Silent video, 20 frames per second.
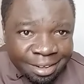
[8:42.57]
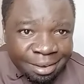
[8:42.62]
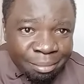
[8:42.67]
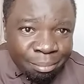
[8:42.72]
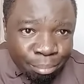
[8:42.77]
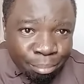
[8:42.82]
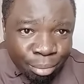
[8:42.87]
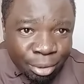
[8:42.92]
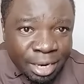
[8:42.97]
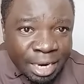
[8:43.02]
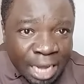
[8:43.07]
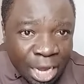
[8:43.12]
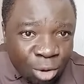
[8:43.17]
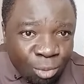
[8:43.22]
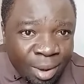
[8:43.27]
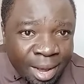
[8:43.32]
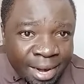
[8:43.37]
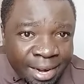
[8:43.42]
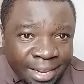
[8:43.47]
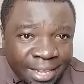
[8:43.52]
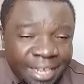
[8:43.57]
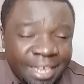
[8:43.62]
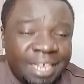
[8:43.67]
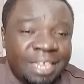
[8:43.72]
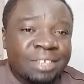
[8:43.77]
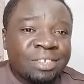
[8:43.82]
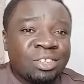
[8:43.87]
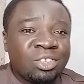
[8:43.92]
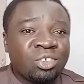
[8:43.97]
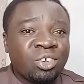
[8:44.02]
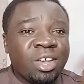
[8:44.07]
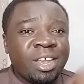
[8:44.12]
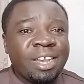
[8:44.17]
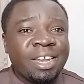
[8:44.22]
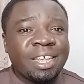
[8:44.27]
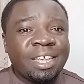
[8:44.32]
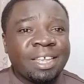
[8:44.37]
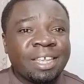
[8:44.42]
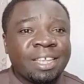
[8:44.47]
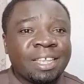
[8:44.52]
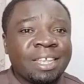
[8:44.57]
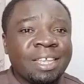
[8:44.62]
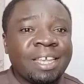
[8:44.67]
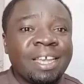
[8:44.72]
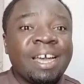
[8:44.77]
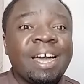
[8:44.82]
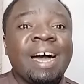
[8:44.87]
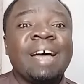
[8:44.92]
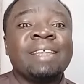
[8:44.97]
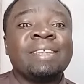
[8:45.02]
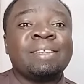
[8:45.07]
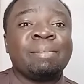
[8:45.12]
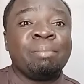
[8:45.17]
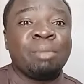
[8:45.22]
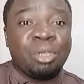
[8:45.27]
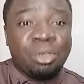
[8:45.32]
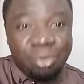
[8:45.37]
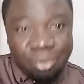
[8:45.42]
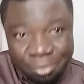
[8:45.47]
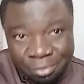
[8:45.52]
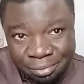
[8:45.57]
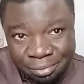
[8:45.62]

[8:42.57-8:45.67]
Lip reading: Bon Khalwale, is joining Azimio.